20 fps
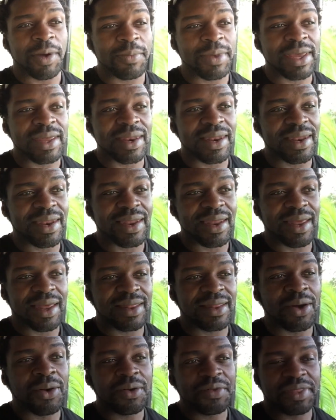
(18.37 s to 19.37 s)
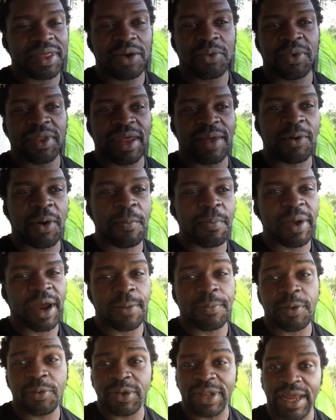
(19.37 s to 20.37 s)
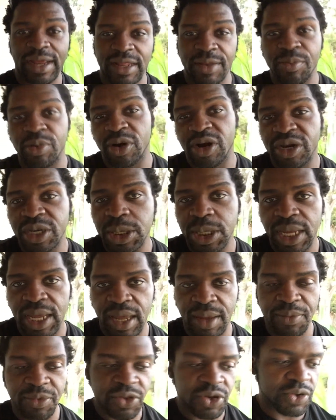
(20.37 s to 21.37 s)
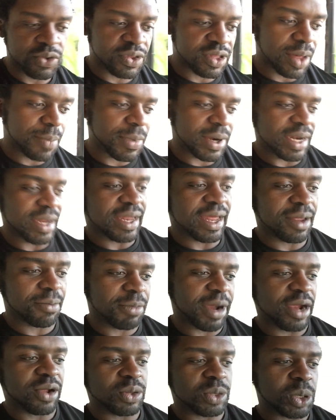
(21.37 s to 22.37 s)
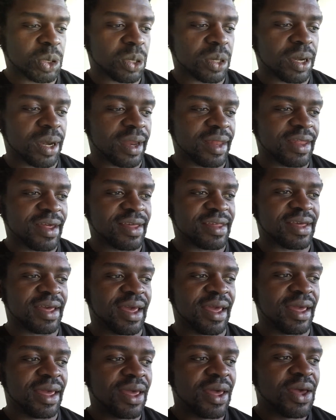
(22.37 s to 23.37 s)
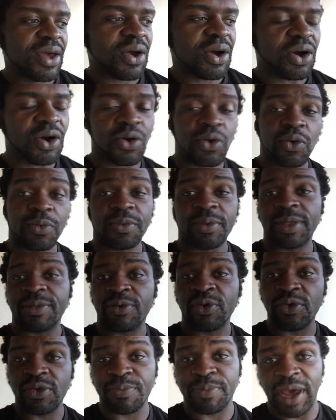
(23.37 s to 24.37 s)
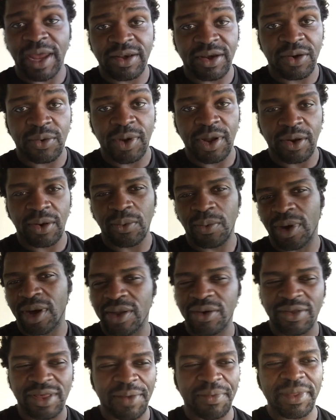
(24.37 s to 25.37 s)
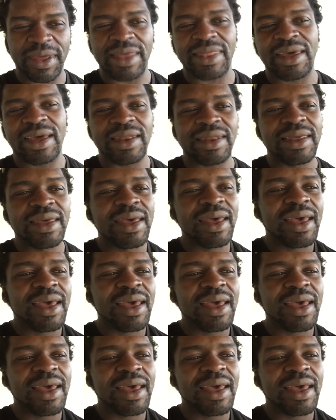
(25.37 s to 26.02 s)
I mean, the whole thing when they compare people like LeBron James to somebody like Michael Jordan and they say, oh, who's better one on one or something like that.